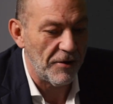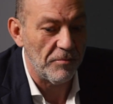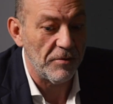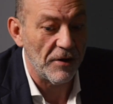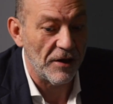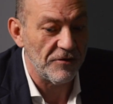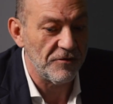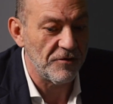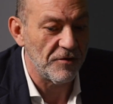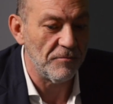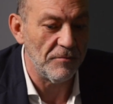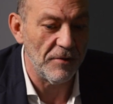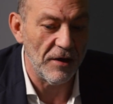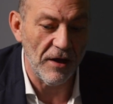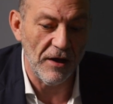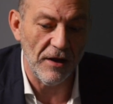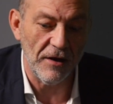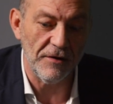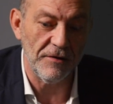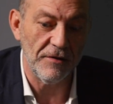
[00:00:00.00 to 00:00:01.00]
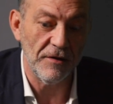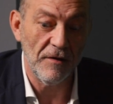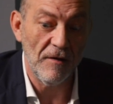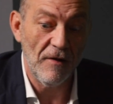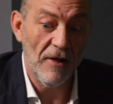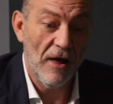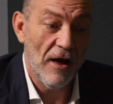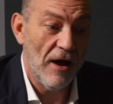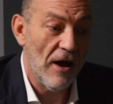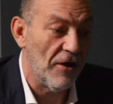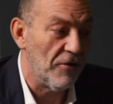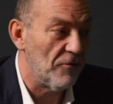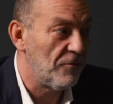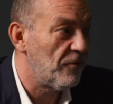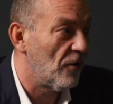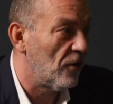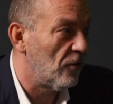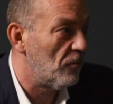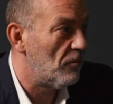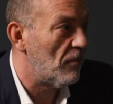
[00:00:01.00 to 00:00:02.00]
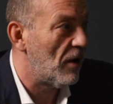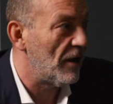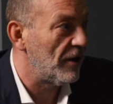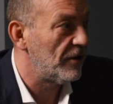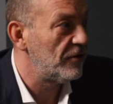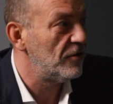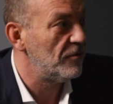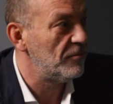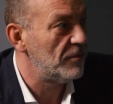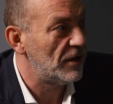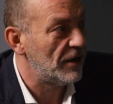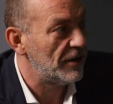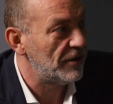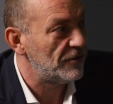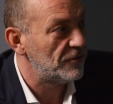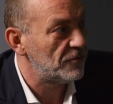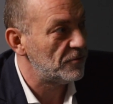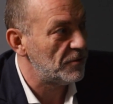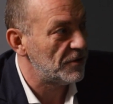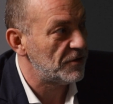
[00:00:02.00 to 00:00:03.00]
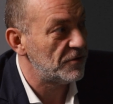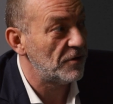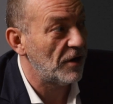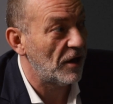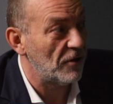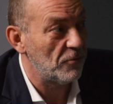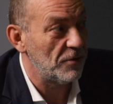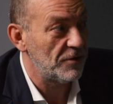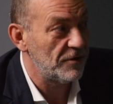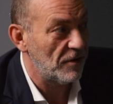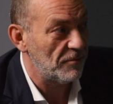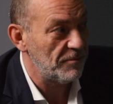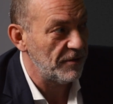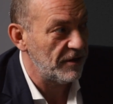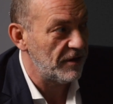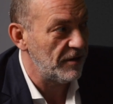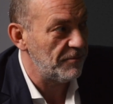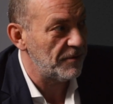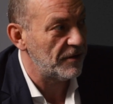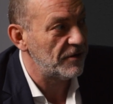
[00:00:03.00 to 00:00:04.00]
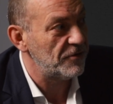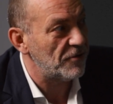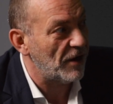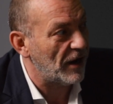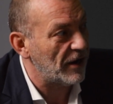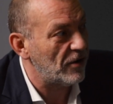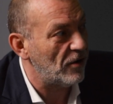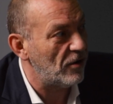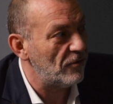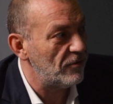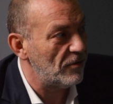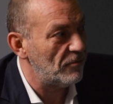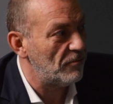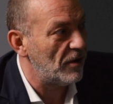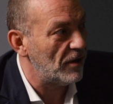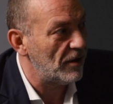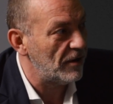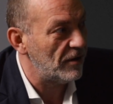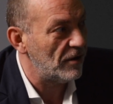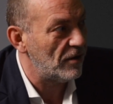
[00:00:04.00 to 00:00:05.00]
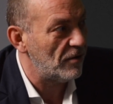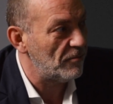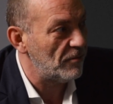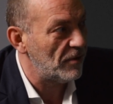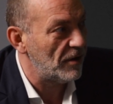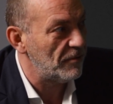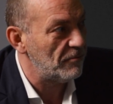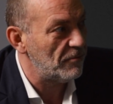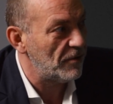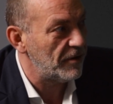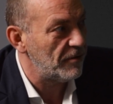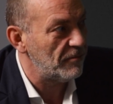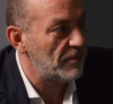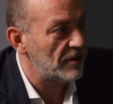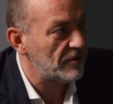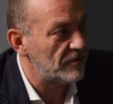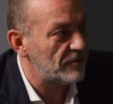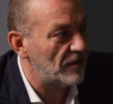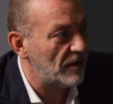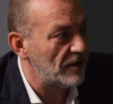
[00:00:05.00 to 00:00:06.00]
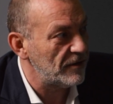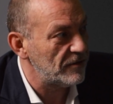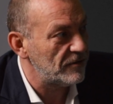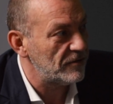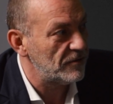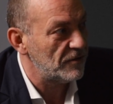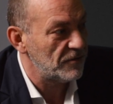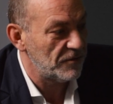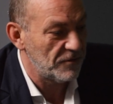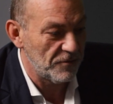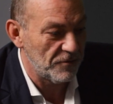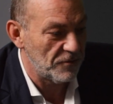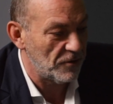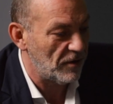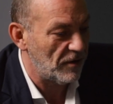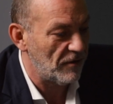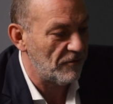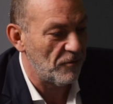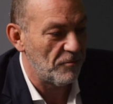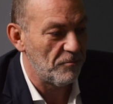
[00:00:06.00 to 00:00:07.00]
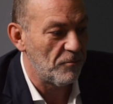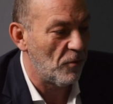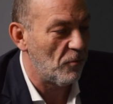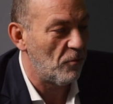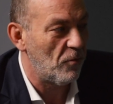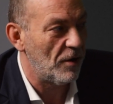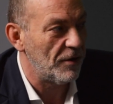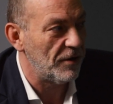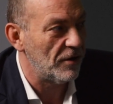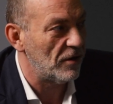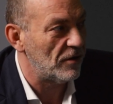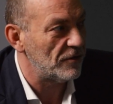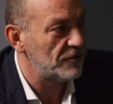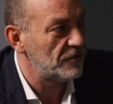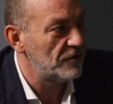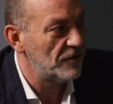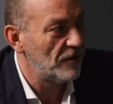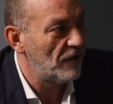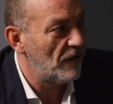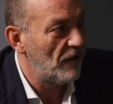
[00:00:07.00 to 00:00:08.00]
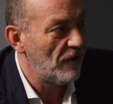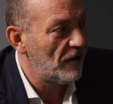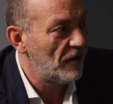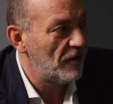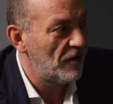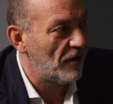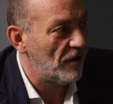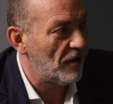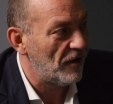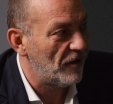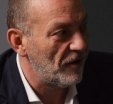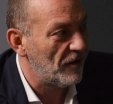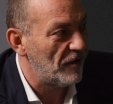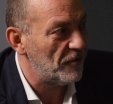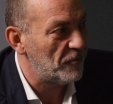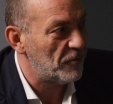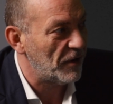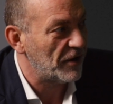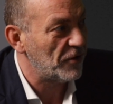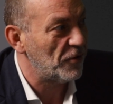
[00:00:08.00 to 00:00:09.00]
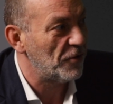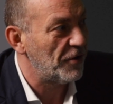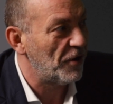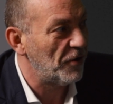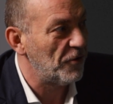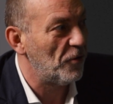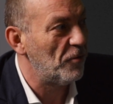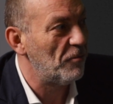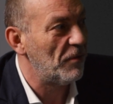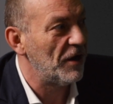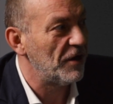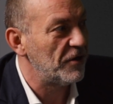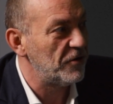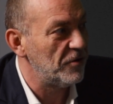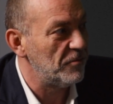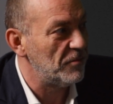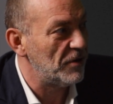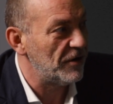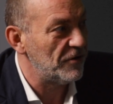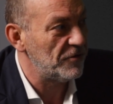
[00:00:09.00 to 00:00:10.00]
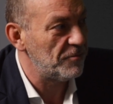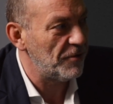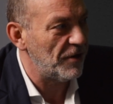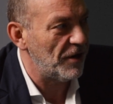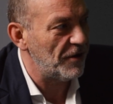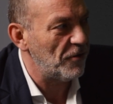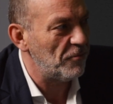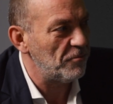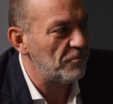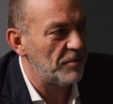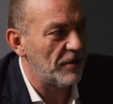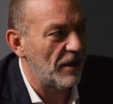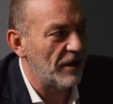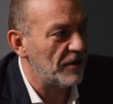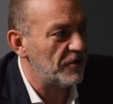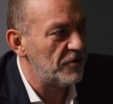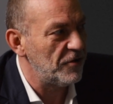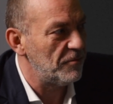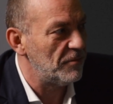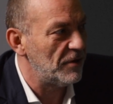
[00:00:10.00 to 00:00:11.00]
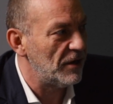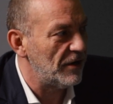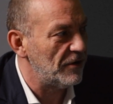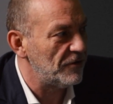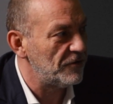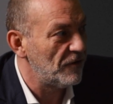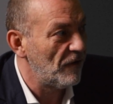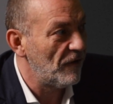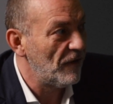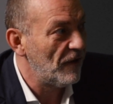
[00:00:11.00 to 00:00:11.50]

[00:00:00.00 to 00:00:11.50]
to place them and how to follow my accumulators, which I'll be keeping track of on my Money Man site. I'll have a one-loss record on all my accumulators, but I don't play accumulators